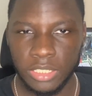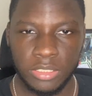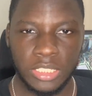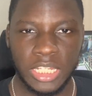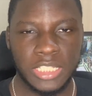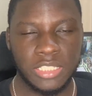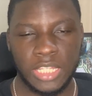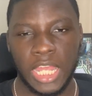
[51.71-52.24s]

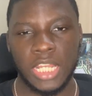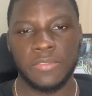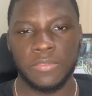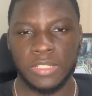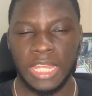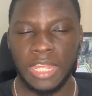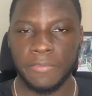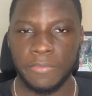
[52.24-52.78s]
That's kind of an
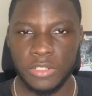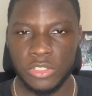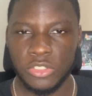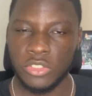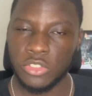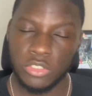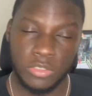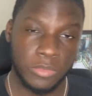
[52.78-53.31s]
average,
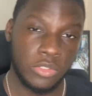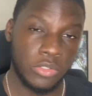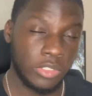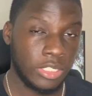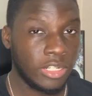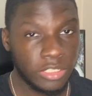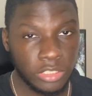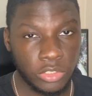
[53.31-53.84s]
assuming you're in
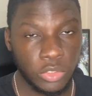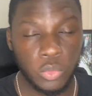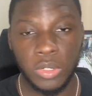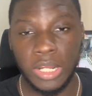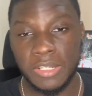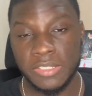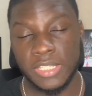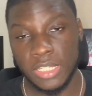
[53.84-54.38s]
London or
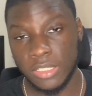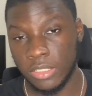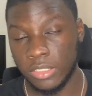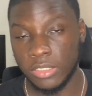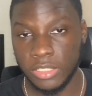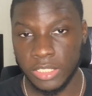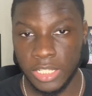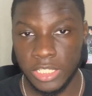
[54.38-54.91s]
outside
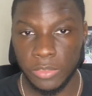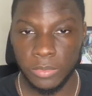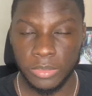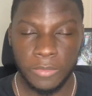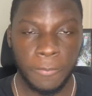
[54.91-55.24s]
London anyway.